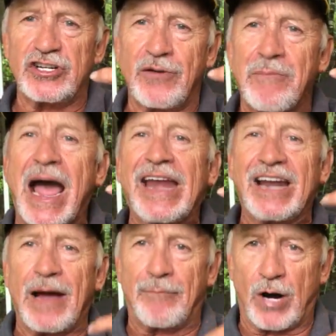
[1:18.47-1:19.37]
You might
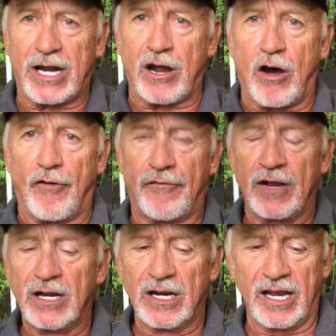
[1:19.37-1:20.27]
not break
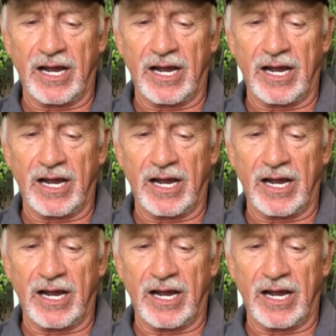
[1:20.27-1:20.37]
off.